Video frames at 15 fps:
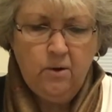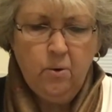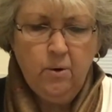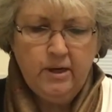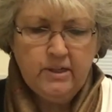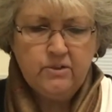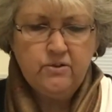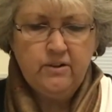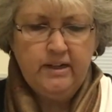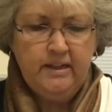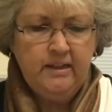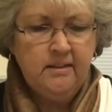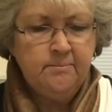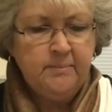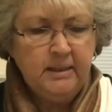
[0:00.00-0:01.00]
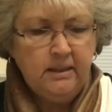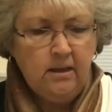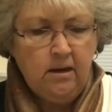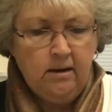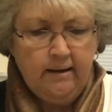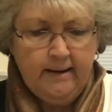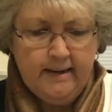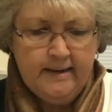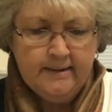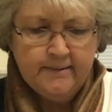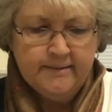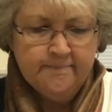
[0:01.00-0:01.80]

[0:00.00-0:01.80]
Orchestra in Milan.